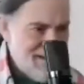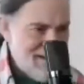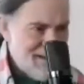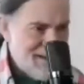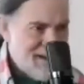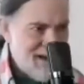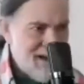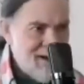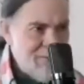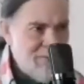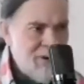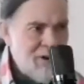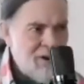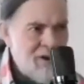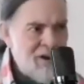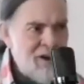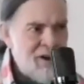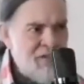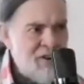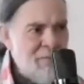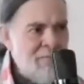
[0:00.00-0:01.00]
A
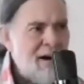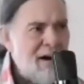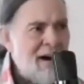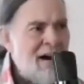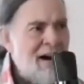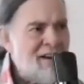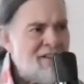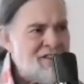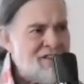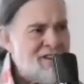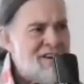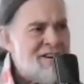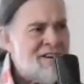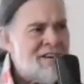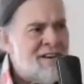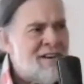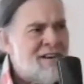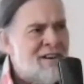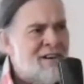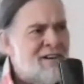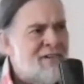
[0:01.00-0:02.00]
cowboy from
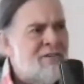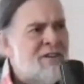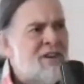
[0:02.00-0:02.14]
Boston